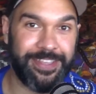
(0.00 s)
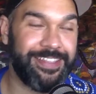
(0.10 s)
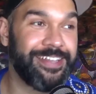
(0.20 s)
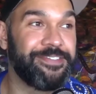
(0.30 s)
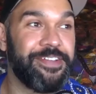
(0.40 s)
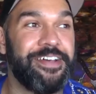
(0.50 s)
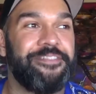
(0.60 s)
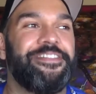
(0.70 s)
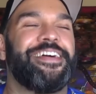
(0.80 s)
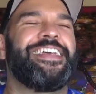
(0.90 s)
That's what I
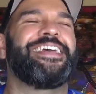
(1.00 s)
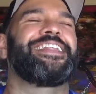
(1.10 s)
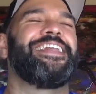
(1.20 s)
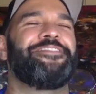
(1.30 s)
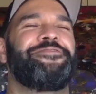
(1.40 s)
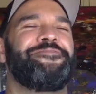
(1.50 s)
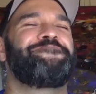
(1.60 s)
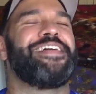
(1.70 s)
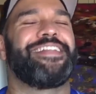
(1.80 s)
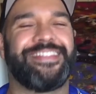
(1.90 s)
fucking love
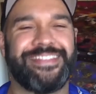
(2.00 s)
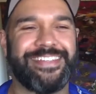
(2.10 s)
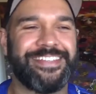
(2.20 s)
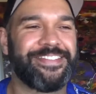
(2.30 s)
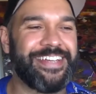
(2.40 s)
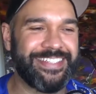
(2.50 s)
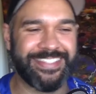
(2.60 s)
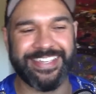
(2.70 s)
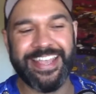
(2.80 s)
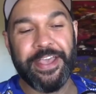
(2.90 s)
about the
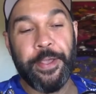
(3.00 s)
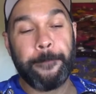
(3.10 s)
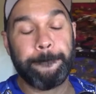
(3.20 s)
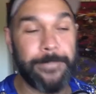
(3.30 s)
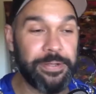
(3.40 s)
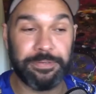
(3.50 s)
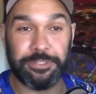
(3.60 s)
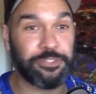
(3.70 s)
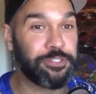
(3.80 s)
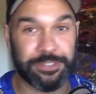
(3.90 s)
situation. Bill
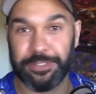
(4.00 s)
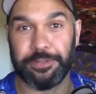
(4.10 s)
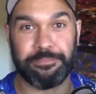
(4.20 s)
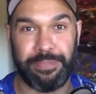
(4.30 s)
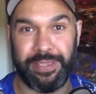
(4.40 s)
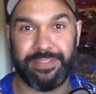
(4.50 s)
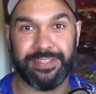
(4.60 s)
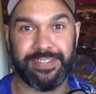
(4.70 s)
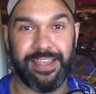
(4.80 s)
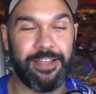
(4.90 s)
Shorten couldn't beat
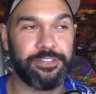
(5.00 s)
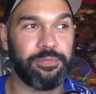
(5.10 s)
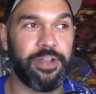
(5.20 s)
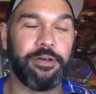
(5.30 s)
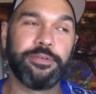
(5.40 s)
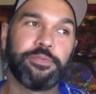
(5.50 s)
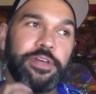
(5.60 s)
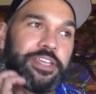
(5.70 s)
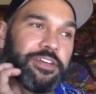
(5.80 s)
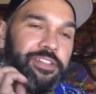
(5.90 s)
this guy. So when I was
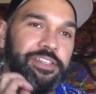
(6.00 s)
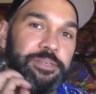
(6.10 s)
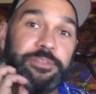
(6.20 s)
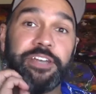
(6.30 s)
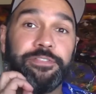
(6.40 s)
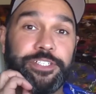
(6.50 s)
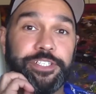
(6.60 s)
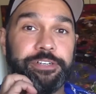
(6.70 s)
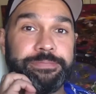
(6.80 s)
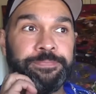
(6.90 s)
working on the Jim Jeffries
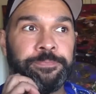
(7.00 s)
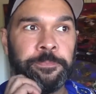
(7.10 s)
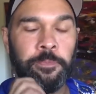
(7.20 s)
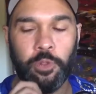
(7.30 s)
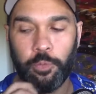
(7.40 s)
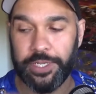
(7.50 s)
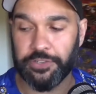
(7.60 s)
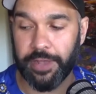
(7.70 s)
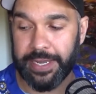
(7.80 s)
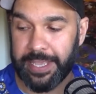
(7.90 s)
show, we
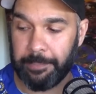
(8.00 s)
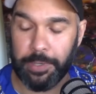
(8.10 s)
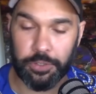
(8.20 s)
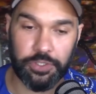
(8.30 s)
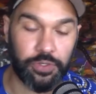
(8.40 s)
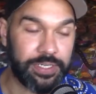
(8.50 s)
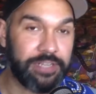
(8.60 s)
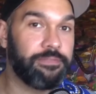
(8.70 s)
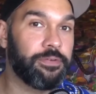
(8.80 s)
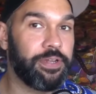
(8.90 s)
tried to get Bill Shorten
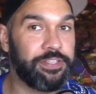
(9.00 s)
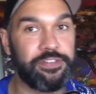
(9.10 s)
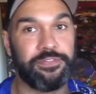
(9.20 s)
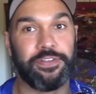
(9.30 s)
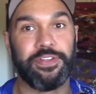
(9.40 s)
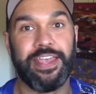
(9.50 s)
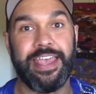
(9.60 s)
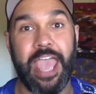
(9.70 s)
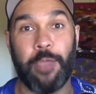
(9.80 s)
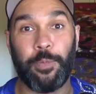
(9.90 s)
in for an interview,
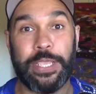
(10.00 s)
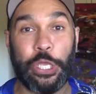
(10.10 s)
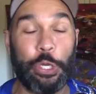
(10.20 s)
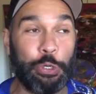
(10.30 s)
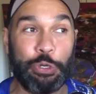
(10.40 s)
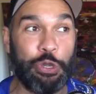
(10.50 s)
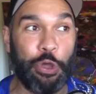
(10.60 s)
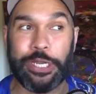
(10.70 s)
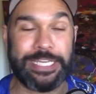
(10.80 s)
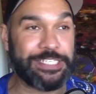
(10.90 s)
and we could
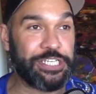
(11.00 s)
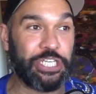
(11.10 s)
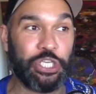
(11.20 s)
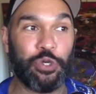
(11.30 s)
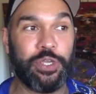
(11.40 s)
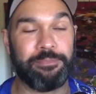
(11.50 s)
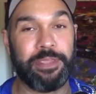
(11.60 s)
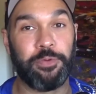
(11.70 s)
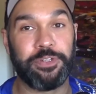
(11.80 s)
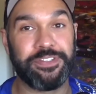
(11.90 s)
not secure him. He
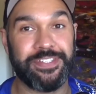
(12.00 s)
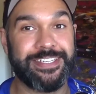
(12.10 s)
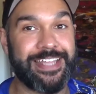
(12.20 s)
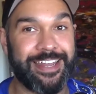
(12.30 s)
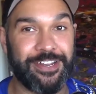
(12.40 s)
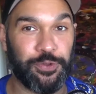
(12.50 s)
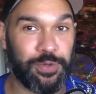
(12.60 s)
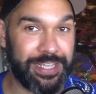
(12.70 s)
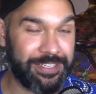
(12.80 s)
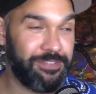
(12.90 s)
wouldn't sit down and do
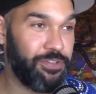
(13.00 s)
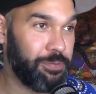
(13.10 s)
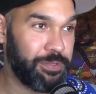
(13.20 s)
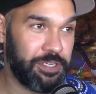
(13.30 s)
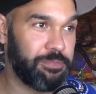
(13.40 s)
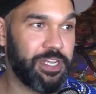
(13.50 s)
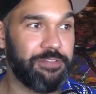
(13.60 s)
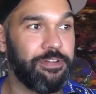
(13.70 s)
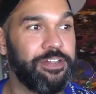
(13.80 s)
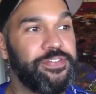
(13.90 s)
an interview with Jim
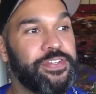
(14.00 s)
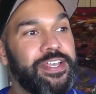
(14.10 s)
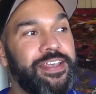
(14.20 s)
Jeffries,